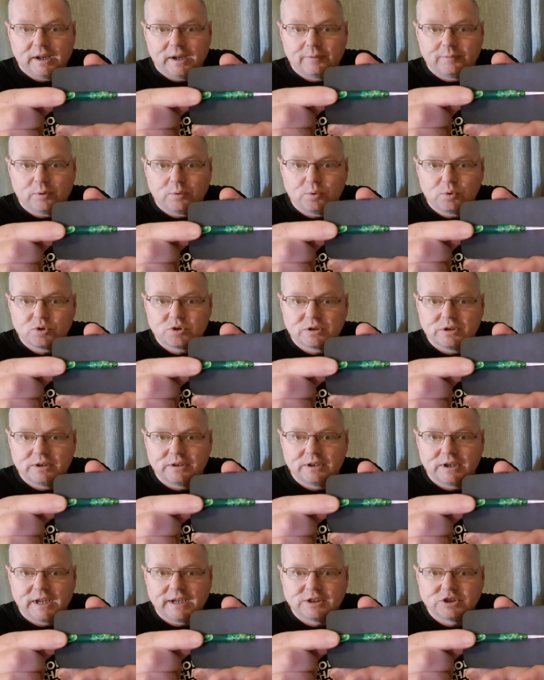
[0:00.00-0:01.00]
I've always
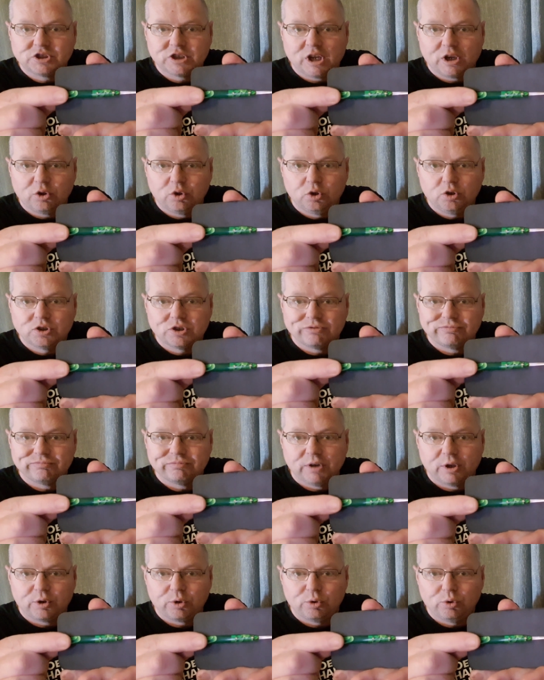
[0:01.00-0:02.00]
liked shallow hooks.
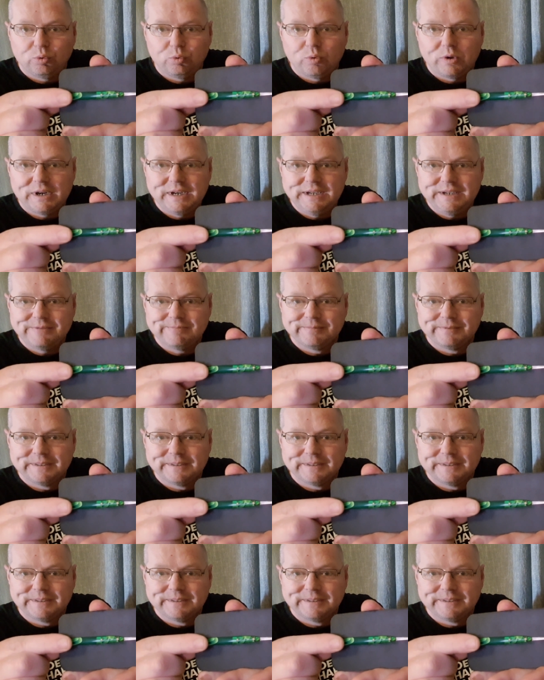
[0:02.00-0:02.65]
I don't know why.